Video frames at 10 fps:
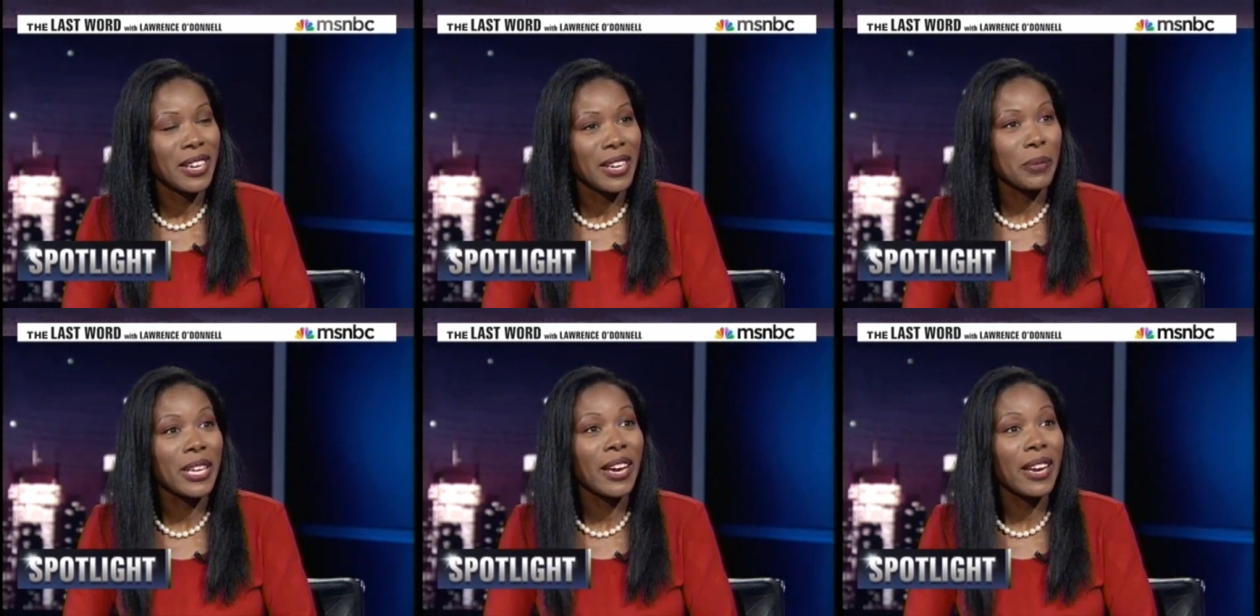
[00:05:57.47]
And
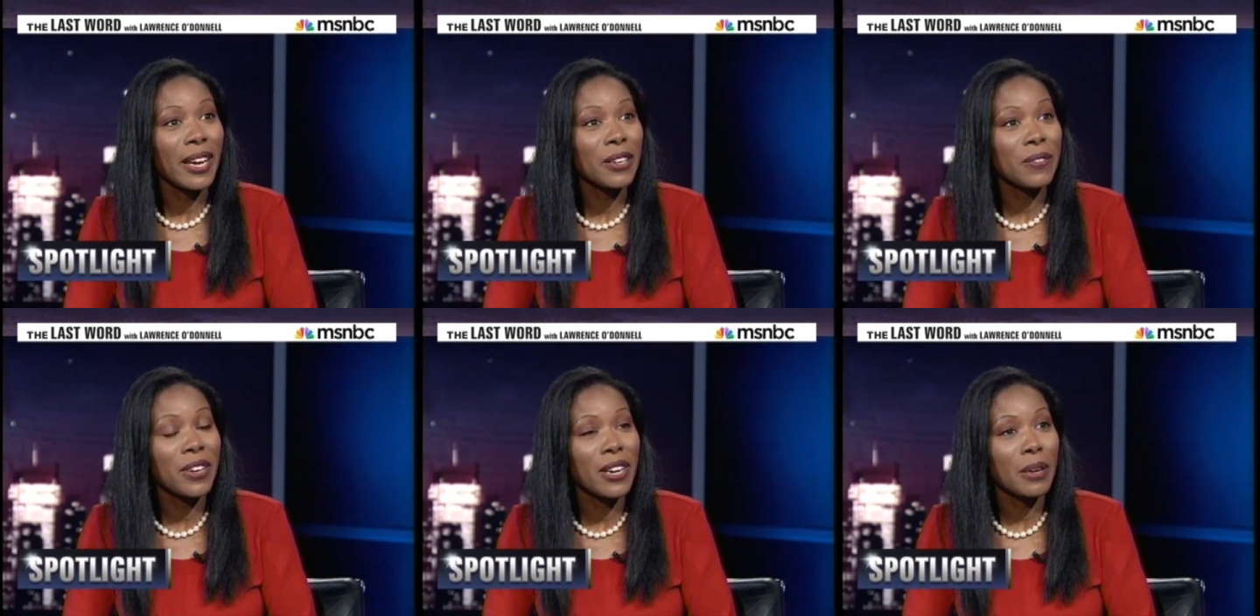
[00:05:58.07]
when he got out
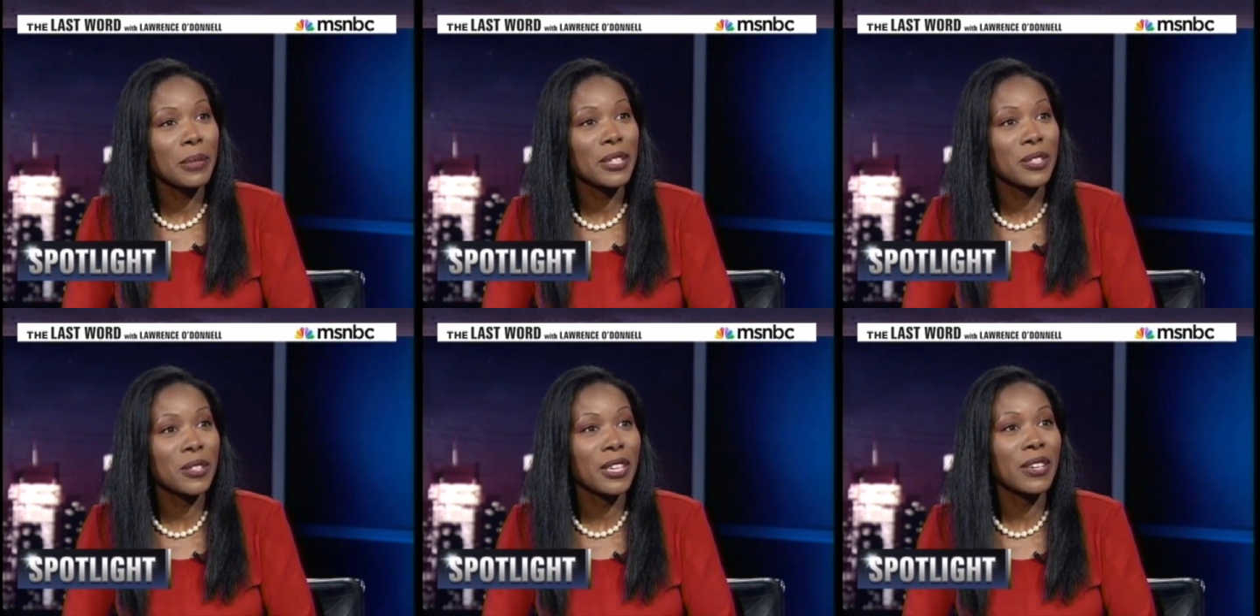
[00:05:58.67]
of the Army, it
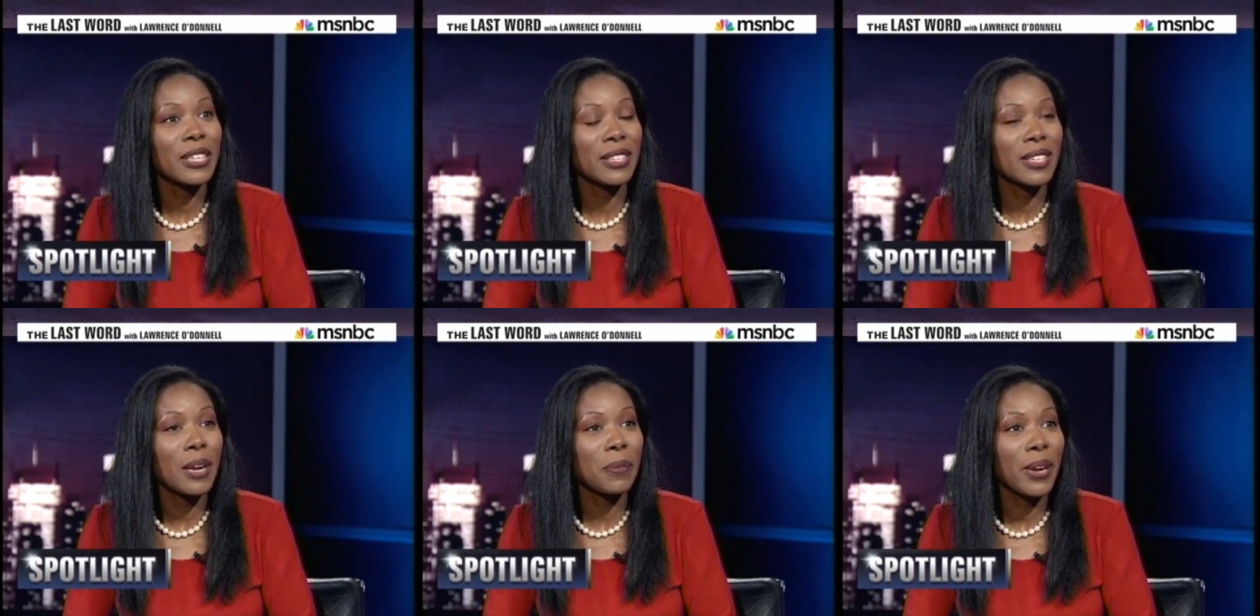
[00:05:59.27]
turned out he could
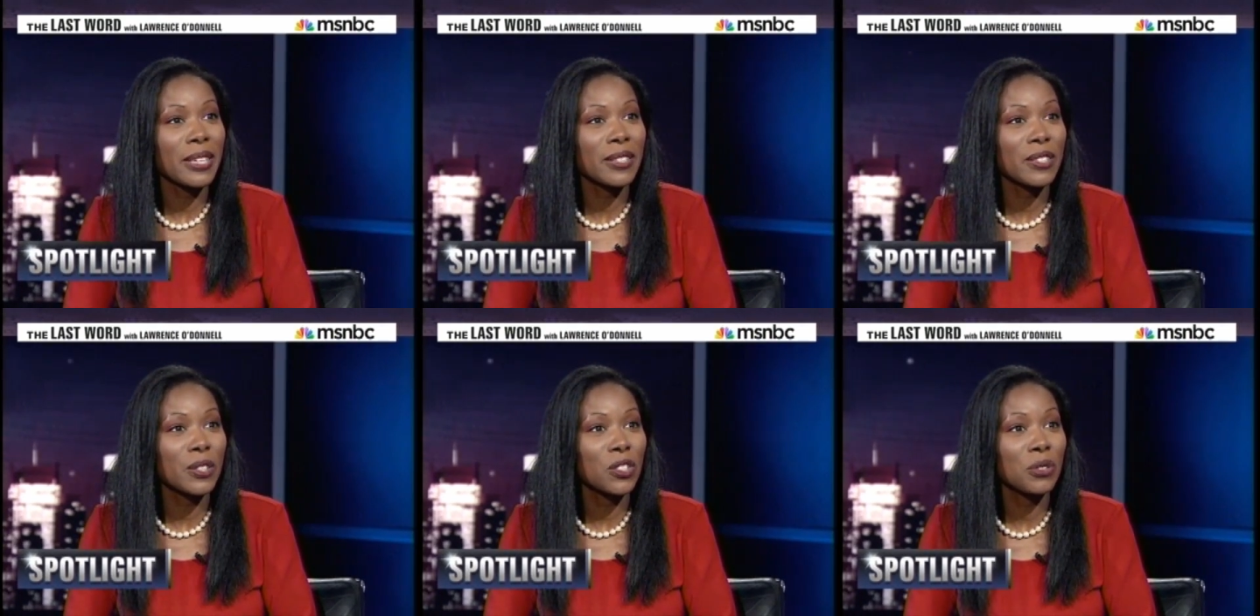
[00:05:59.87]
not practice
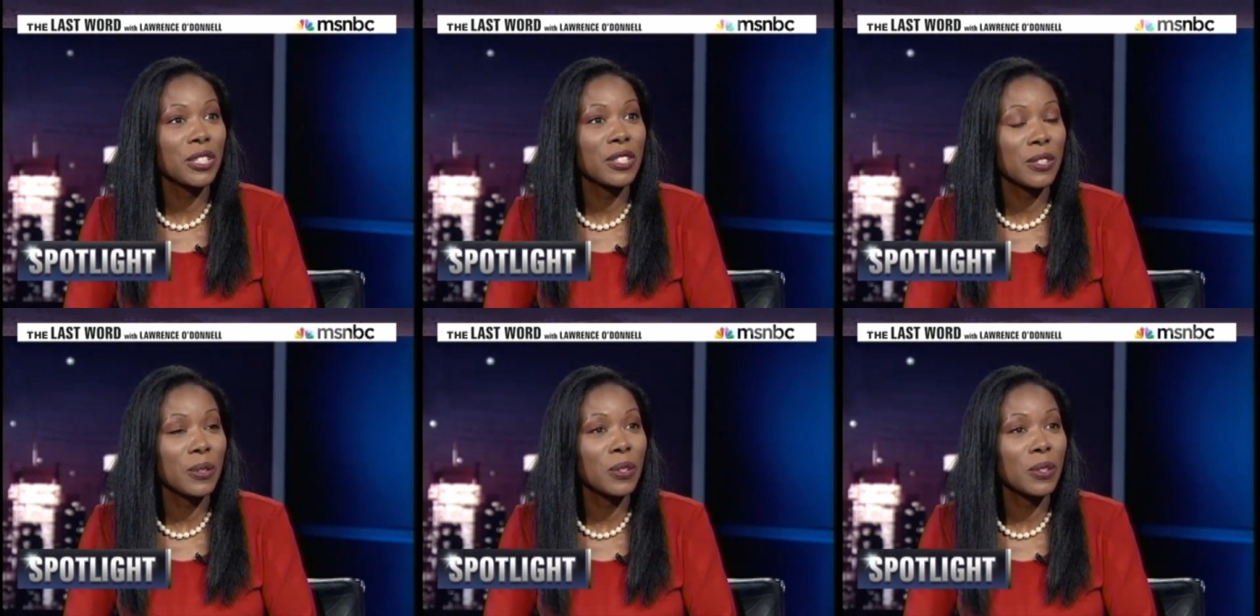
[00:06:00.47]
surgery in his own